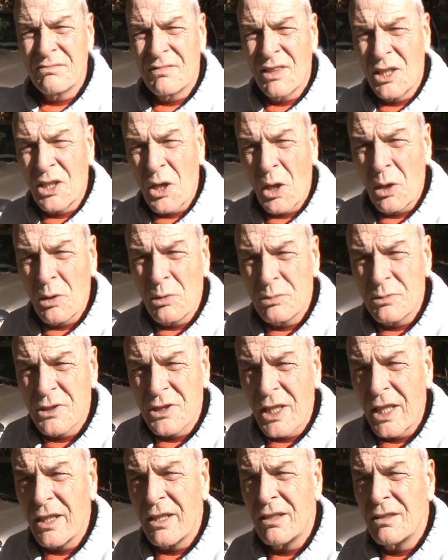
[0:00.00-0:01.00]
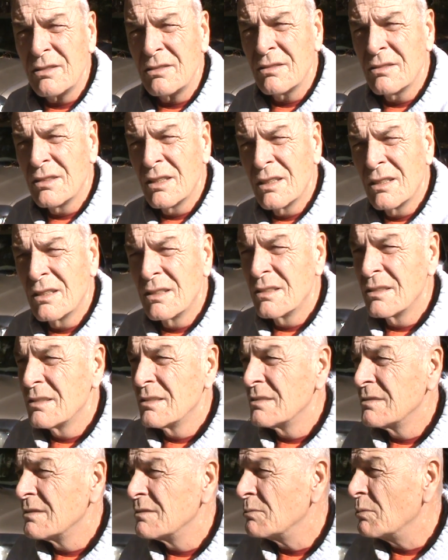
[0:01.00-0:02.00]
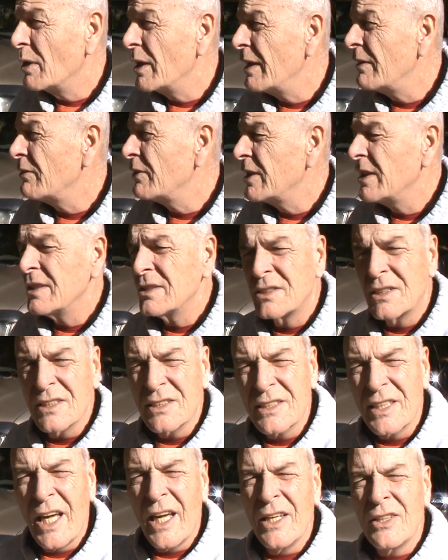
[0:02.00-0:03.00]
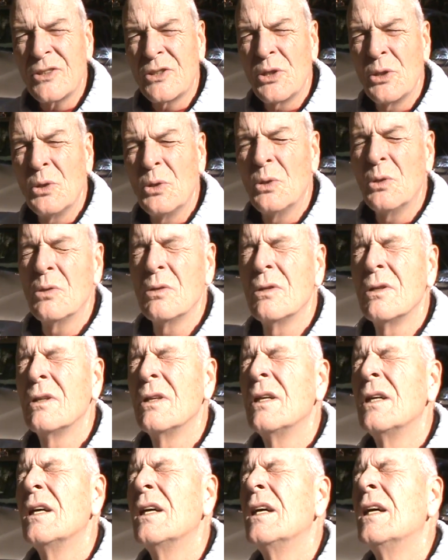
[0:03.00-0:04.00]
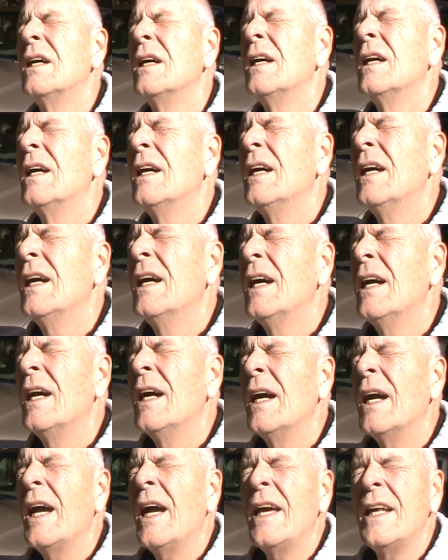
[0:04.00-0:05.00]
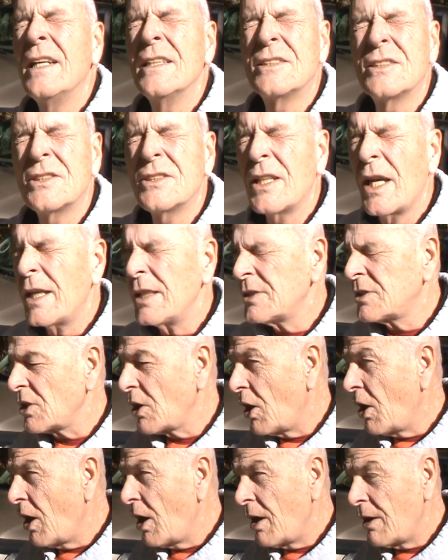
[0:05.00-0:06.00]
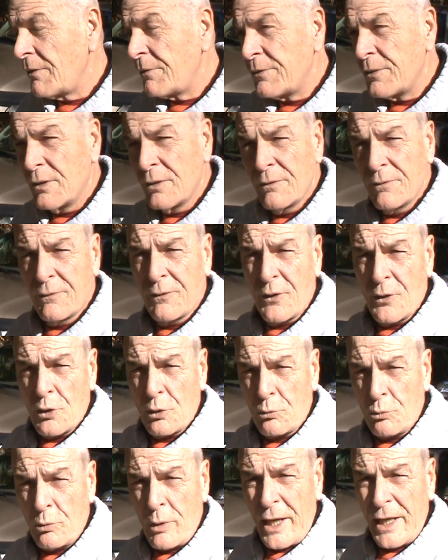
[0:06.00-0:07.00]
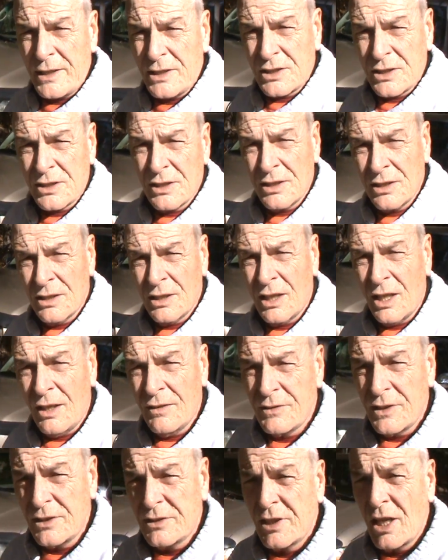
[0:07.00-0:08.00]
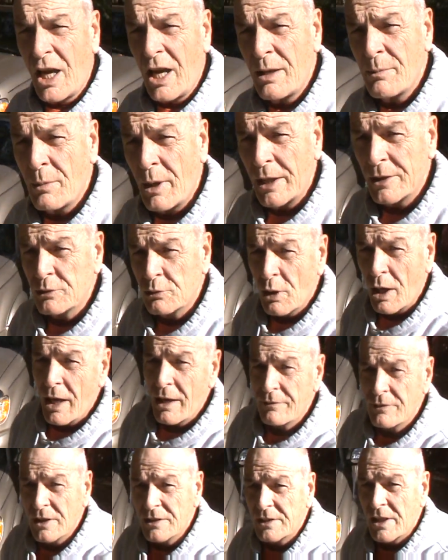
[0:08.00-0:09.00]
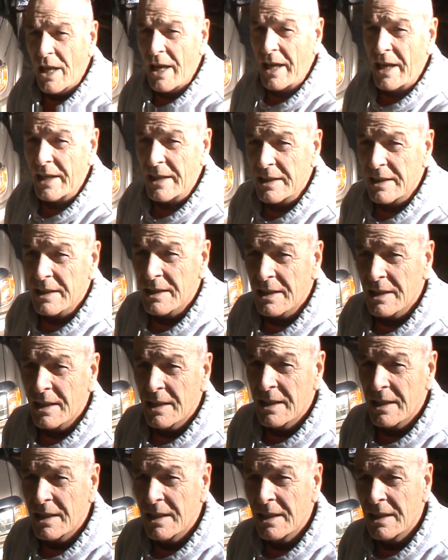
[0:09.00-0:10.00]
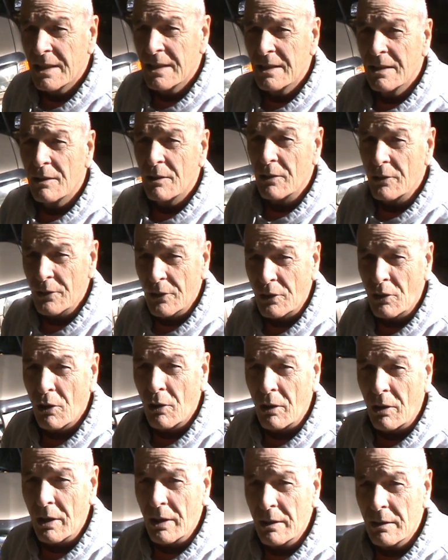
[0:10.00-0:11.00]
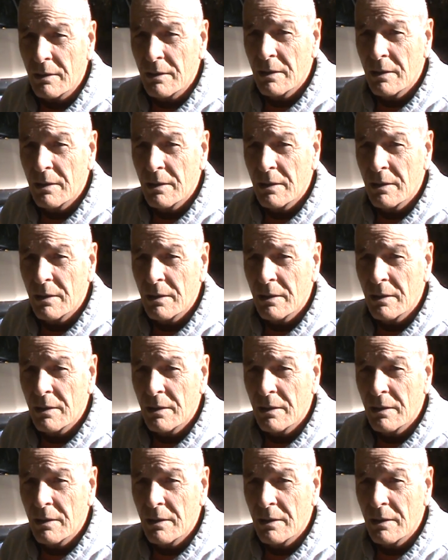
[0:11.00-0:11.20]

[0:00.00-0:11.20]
code setter, whatever it is, the scan tool, and it stays off for the rest of the time I drive the tank or the car.